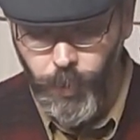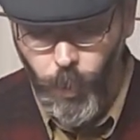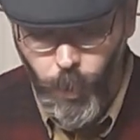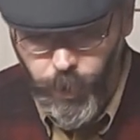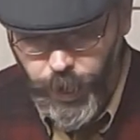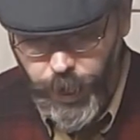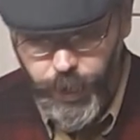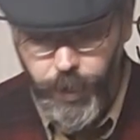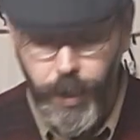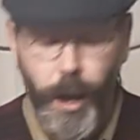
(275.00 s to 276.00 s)
or
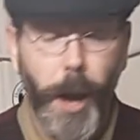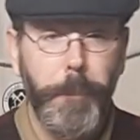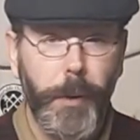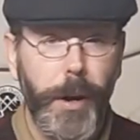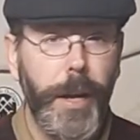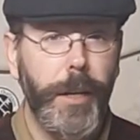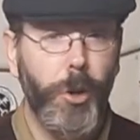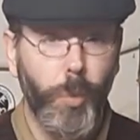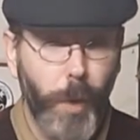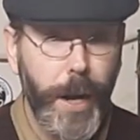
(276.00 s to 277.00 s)
a upper end
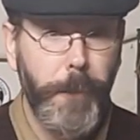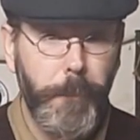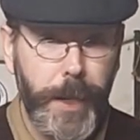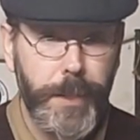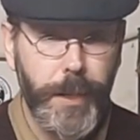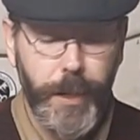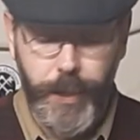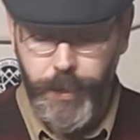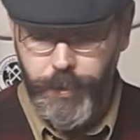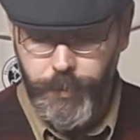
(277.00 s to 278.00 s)
great mess
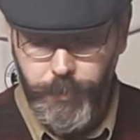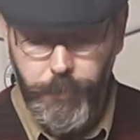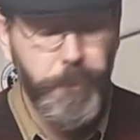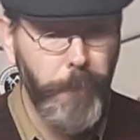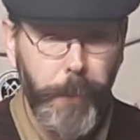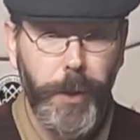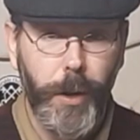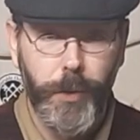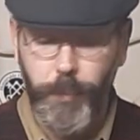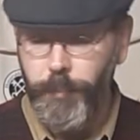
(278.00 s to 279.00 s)
kit, maybe
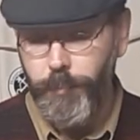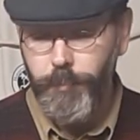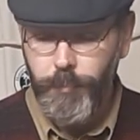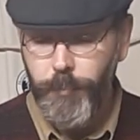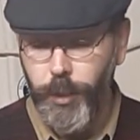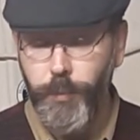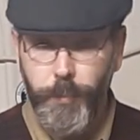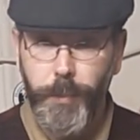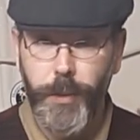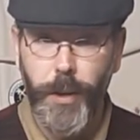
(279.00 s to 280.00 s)
awesome, you know,
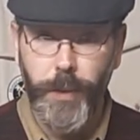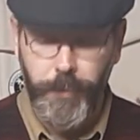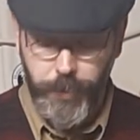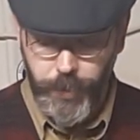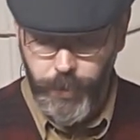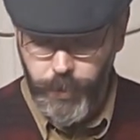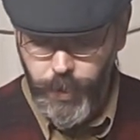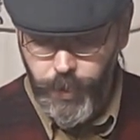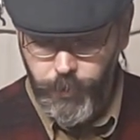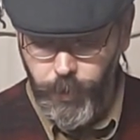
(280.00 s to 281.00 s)
it does everything,
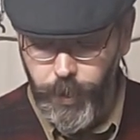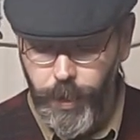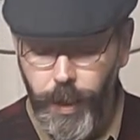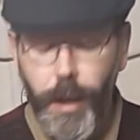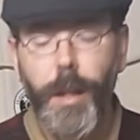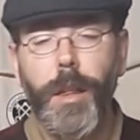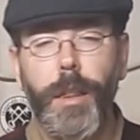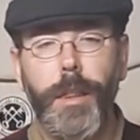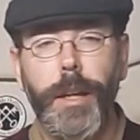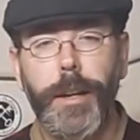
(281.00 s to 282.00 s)
right?
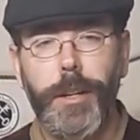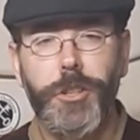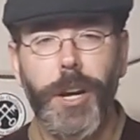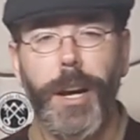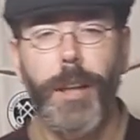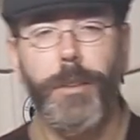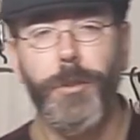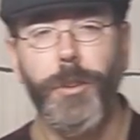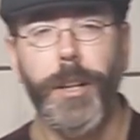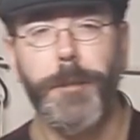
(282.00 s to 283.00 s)
Then check out
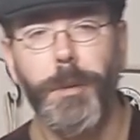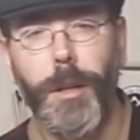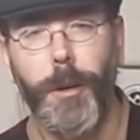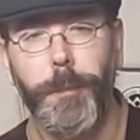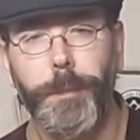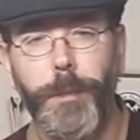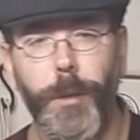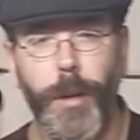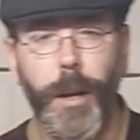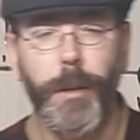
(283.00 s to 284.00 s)
those links below,
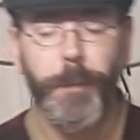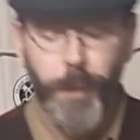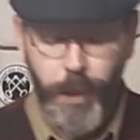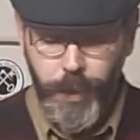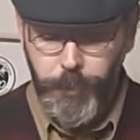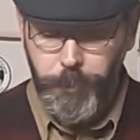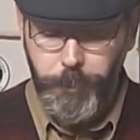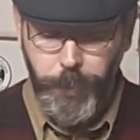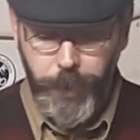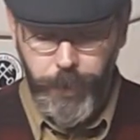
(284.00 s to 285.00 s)
okay?
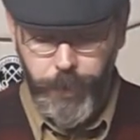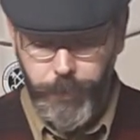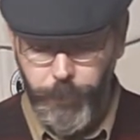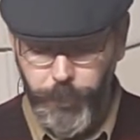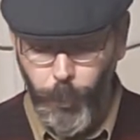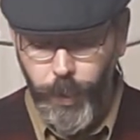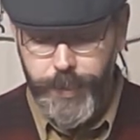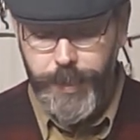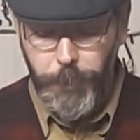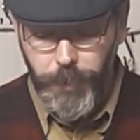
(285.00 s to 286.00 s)
But uh, what
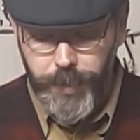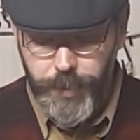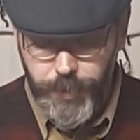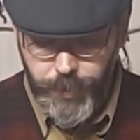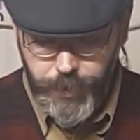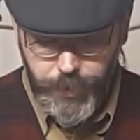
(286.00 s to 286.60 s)
separates